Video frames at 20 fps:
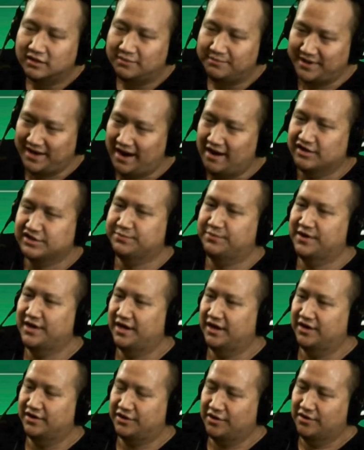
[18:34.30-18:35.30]
be a house
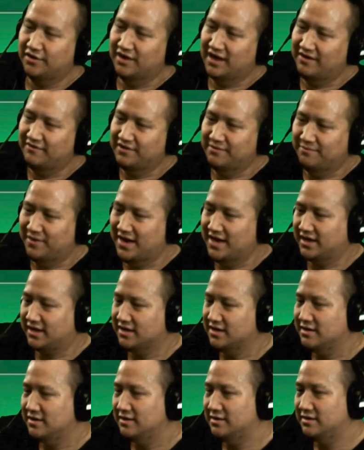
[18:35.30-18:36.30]
player, go live at the bike,
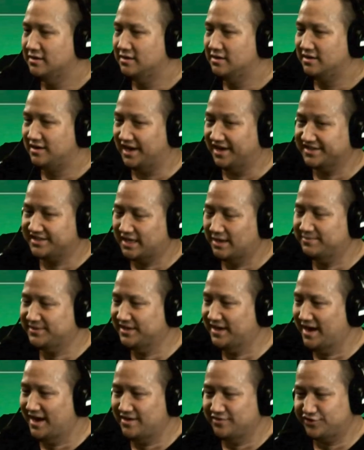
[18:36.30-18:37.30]
get
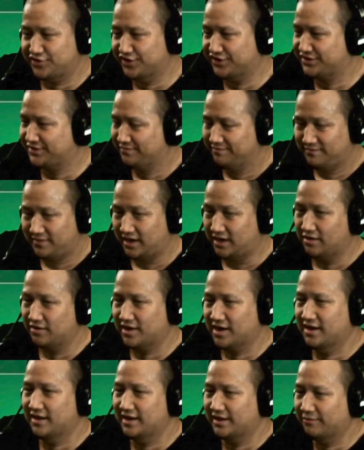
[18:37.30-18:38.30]
subsidized, just kind
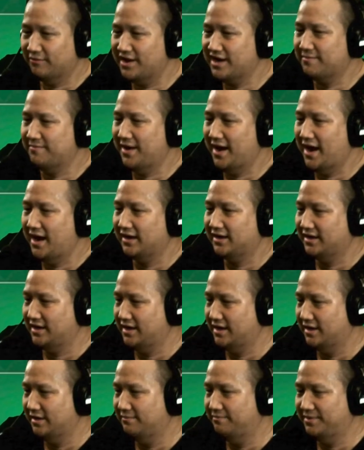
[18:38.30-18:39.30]
of like rake back,
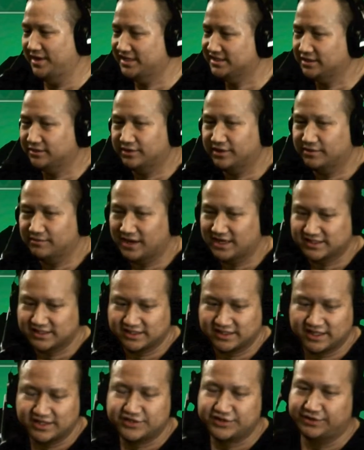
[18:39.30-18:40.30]
and basically the rest
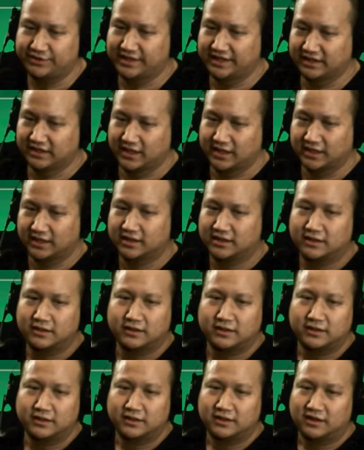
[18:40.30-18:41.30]
is history. Like,
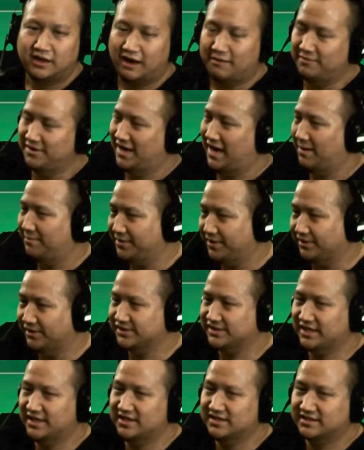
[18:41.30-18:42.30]
I've been happier
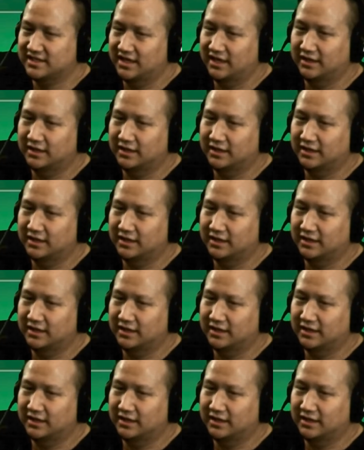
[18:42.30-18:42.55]
since.